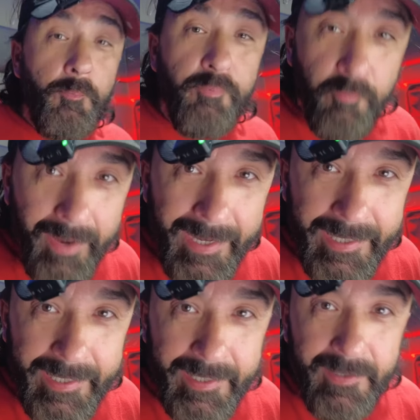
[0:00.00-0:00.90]

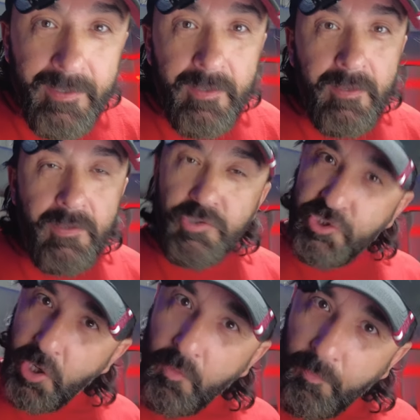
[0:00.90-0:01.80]
Brady.
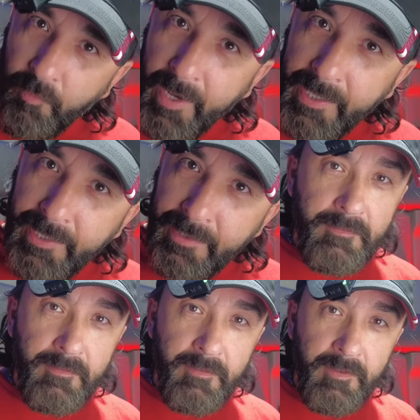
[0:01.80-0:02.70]
Joe Brady?
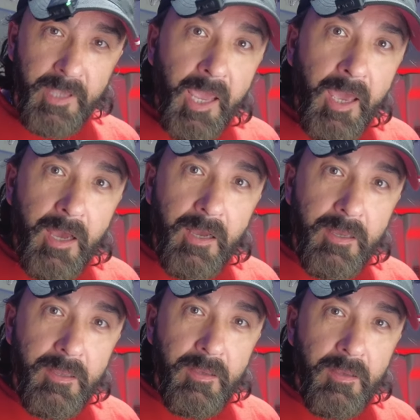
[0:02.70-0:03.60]
Yeah.
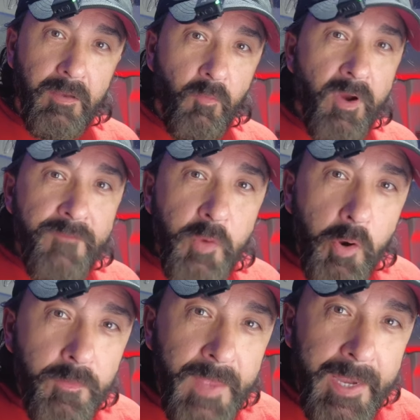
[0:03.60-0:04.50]
Where have you
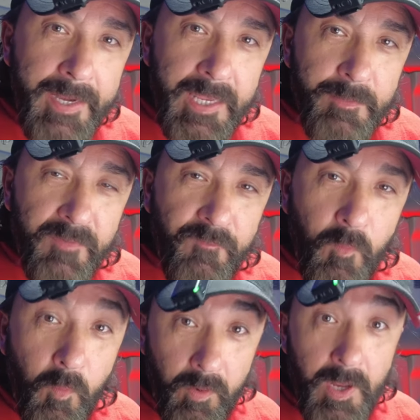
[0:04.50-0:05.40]
heard that name
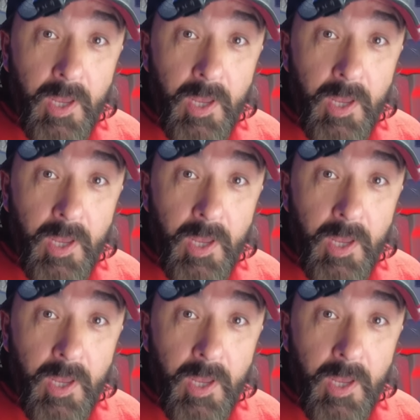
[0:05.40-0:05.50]
before?